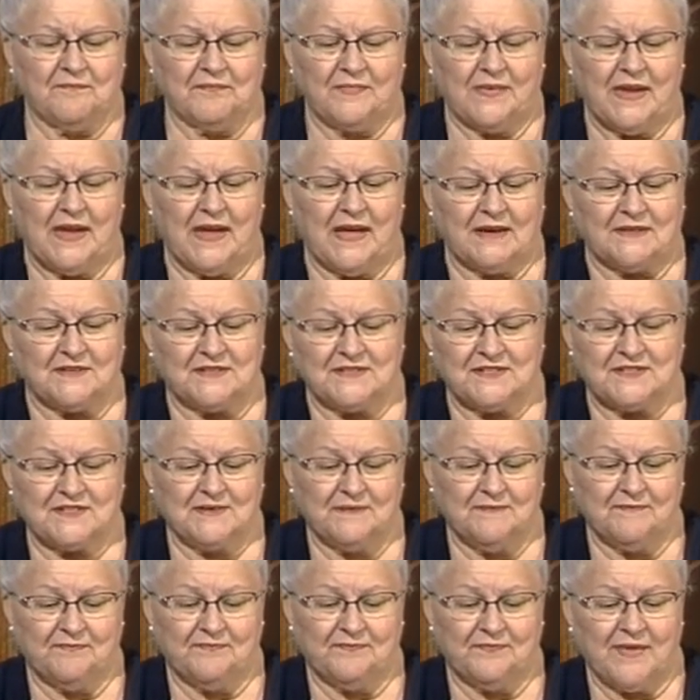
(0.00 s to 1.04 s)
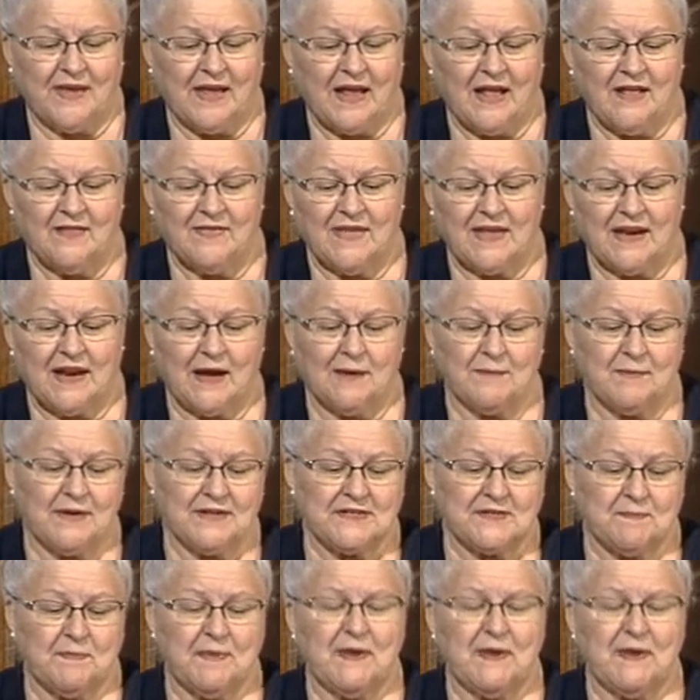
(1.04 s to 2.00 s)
Yes, that I must